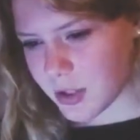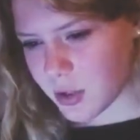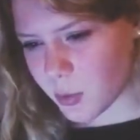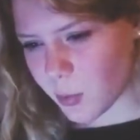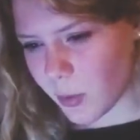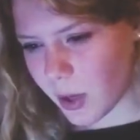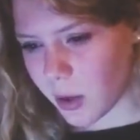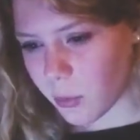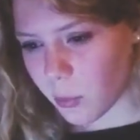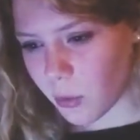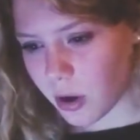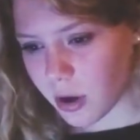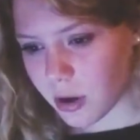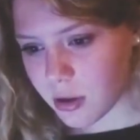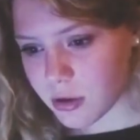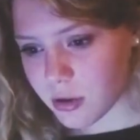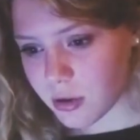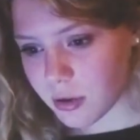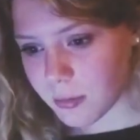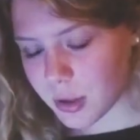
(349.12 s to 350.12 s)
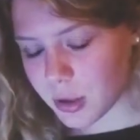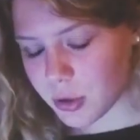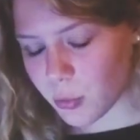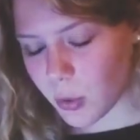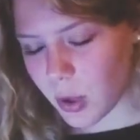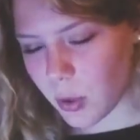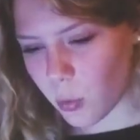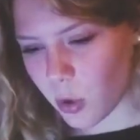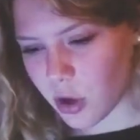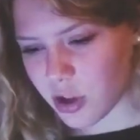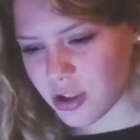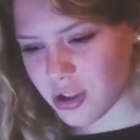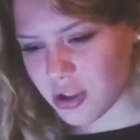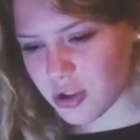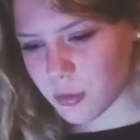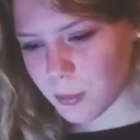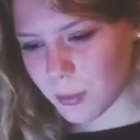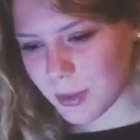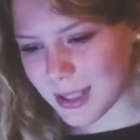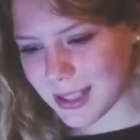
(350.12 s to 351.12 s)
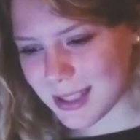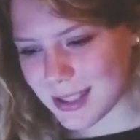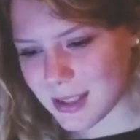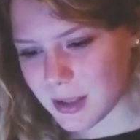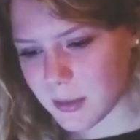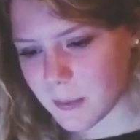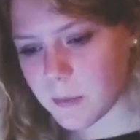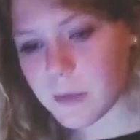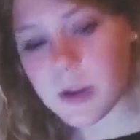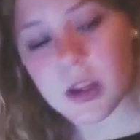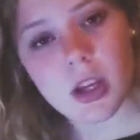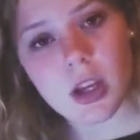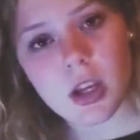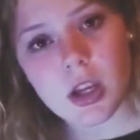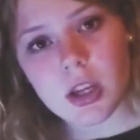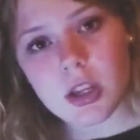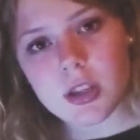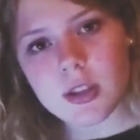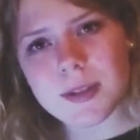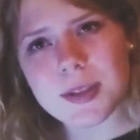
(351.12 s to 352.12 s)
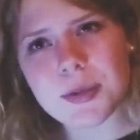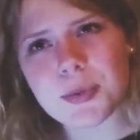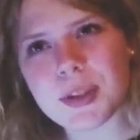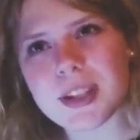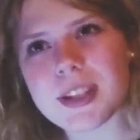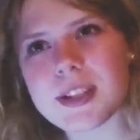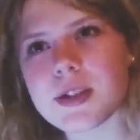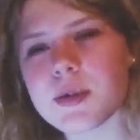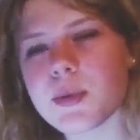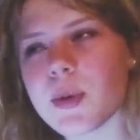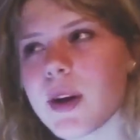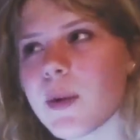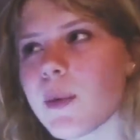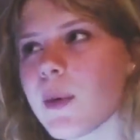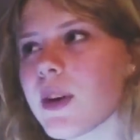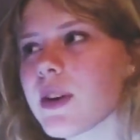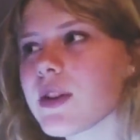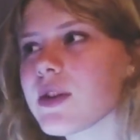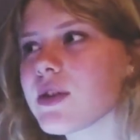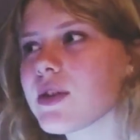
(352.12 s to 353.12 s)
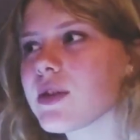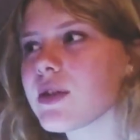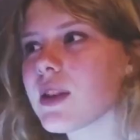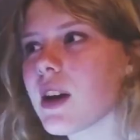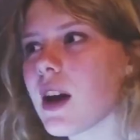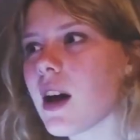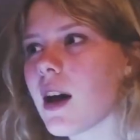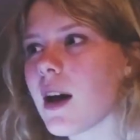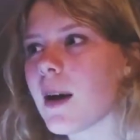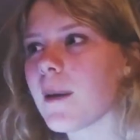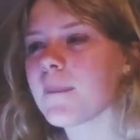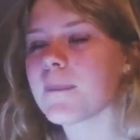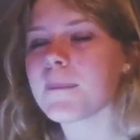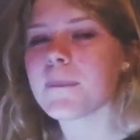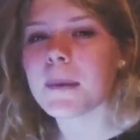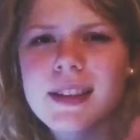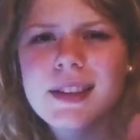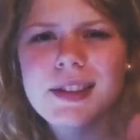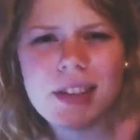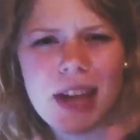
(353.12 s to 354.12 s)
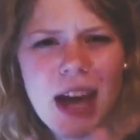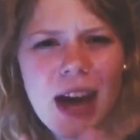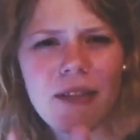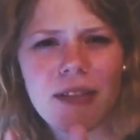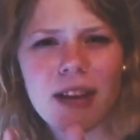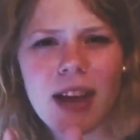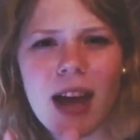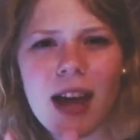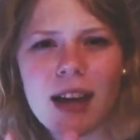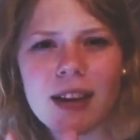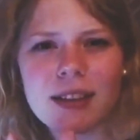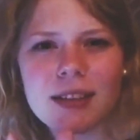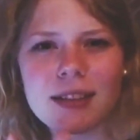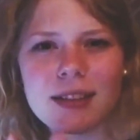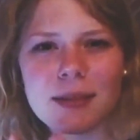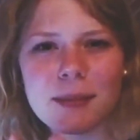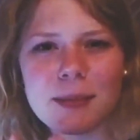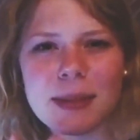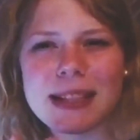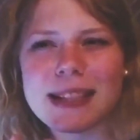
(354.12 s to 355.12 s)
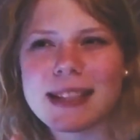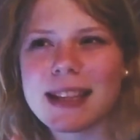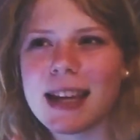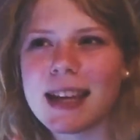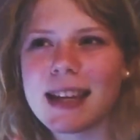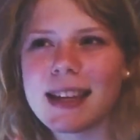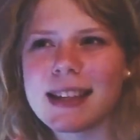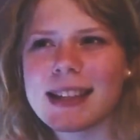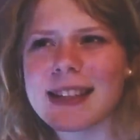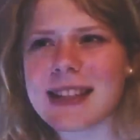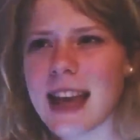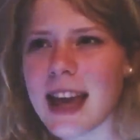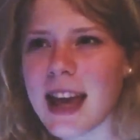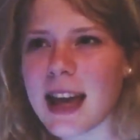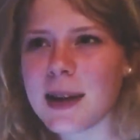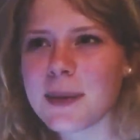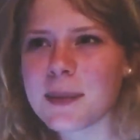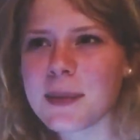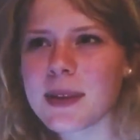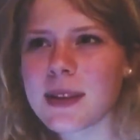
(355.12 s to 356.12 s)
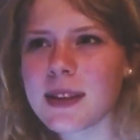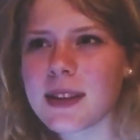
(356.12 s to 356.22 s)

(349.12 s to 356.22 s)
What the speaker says: swear words, please. Some Swedish swear words. Jävlar means like damn.